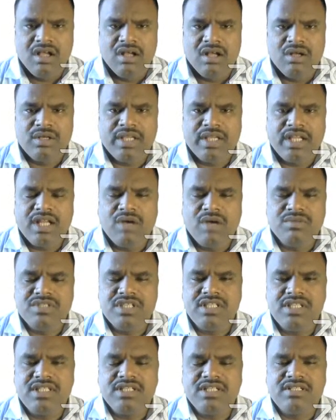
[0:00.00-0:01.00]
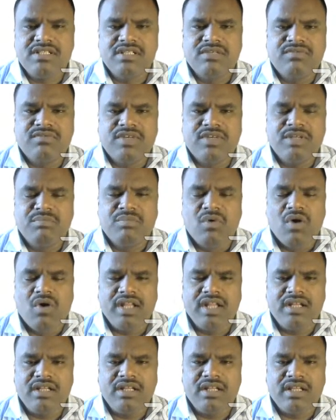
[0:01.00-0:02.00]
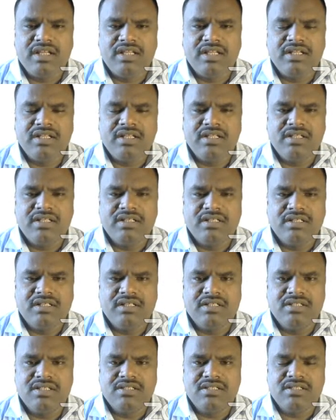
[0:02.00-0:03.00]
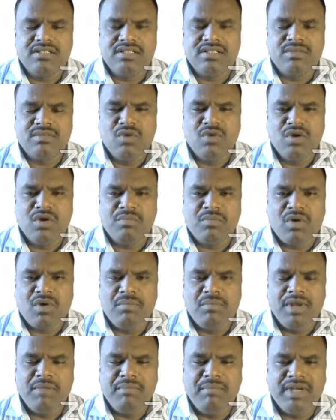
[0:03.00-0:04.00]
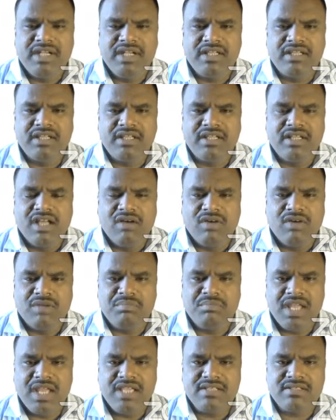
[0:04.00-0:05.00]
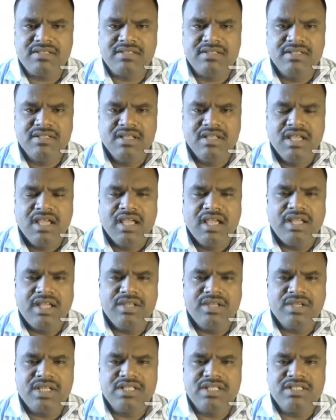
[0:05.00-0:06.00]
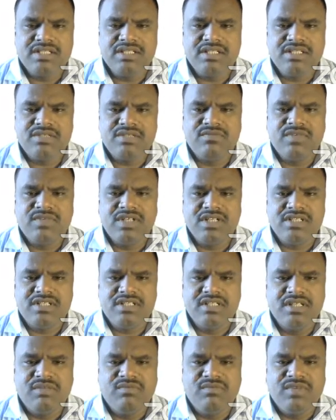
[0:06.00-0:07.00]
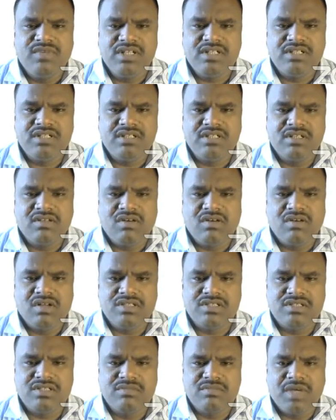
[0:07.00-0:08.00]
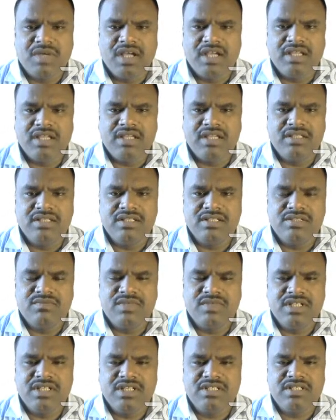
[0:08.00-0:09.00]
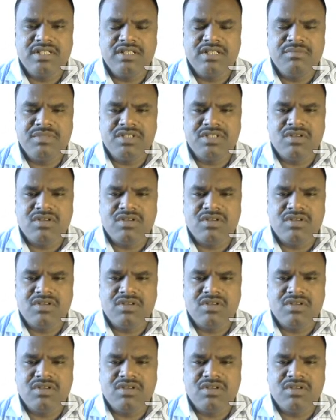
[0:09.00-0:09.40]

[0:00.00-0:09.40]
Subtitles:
Okay, now see that very important, and this is a more problematic in our place. And you can see this verticillium wilt caused by verticillium